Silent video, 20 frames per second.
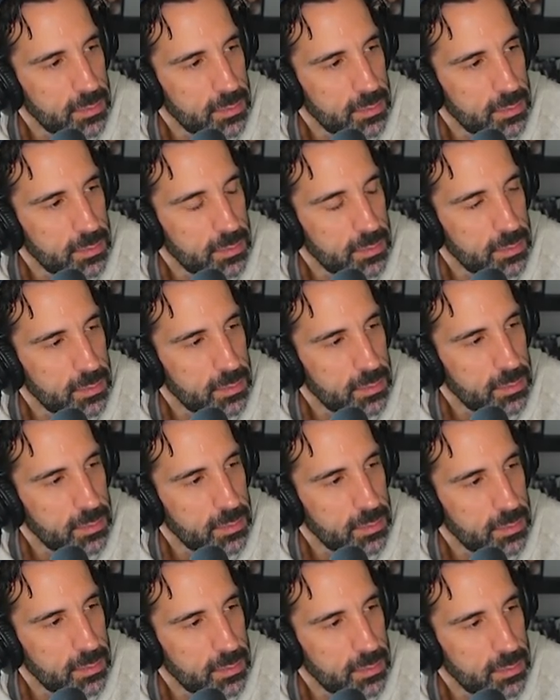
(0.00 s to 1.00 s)

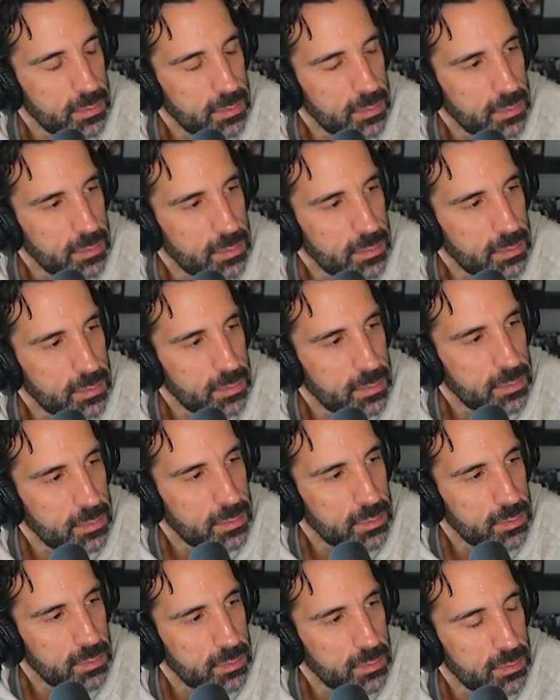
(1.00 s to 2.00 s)

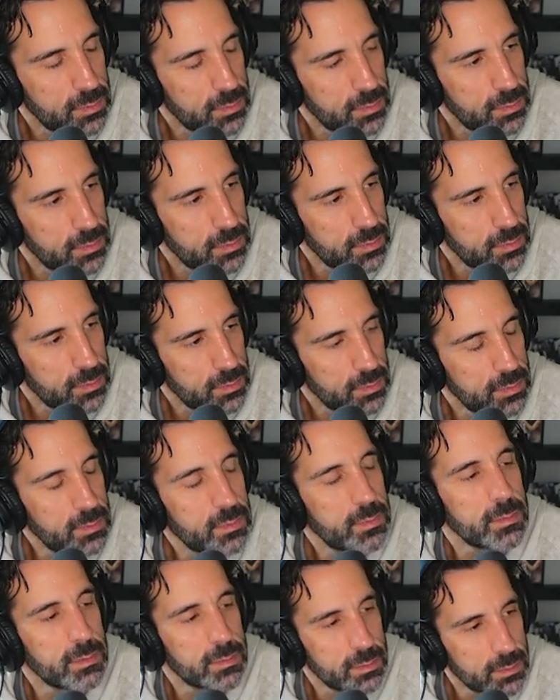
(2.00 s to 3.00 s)

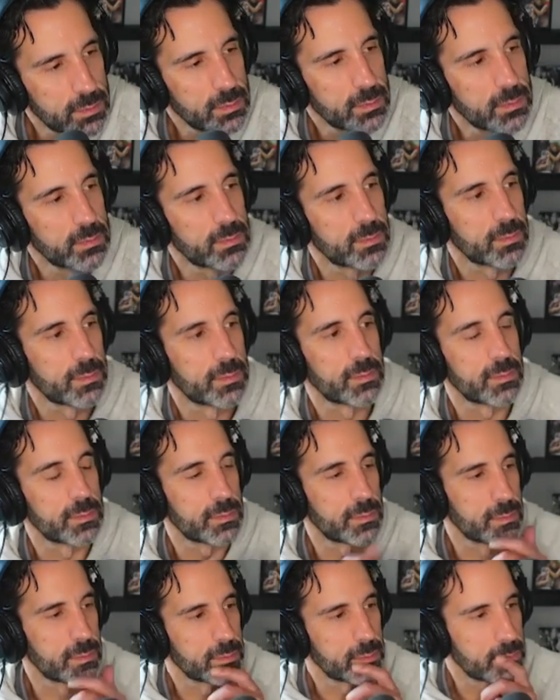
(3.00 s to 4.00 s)

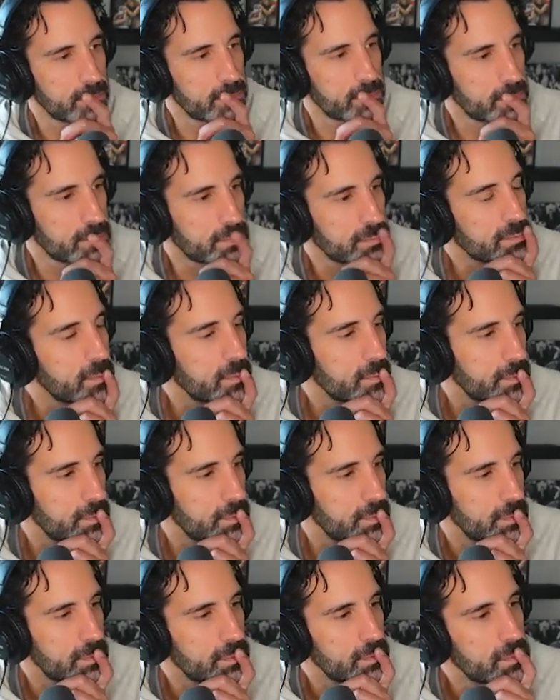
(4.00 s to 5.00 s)

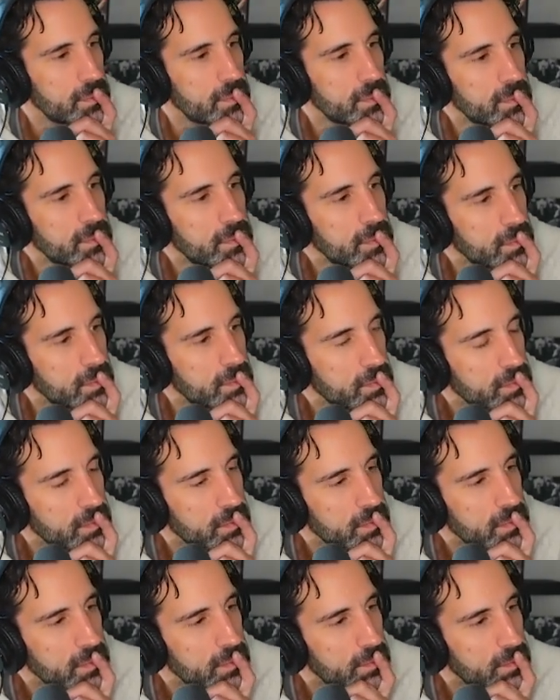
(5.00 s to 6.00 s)

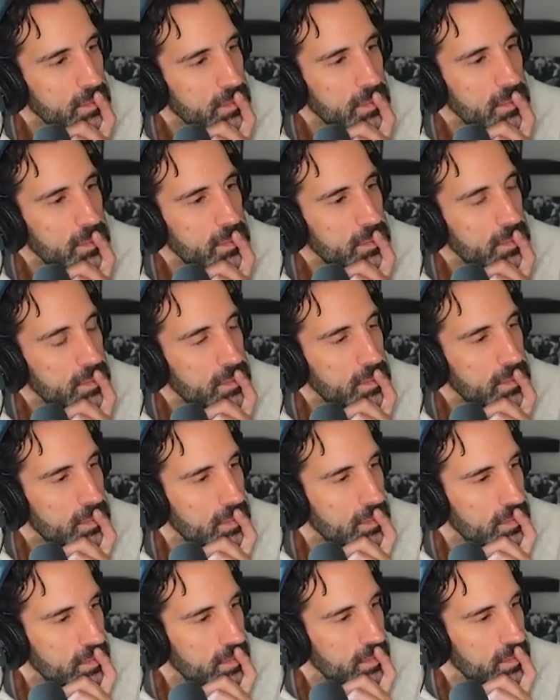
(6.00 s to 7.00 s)

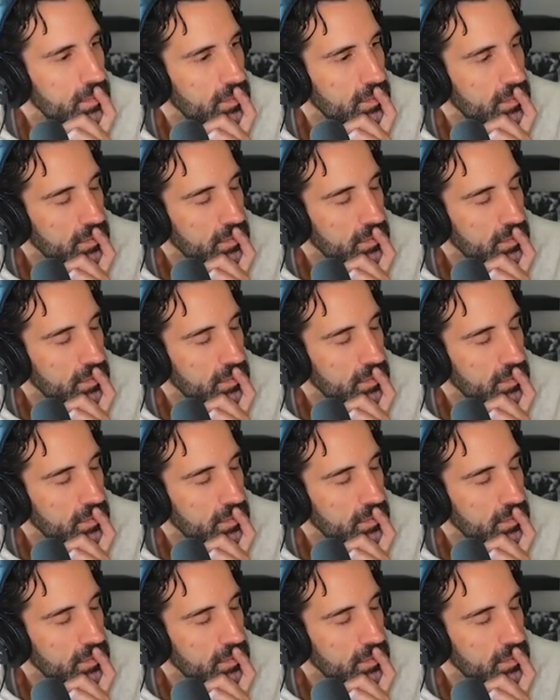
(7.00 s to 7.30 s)
[no speech]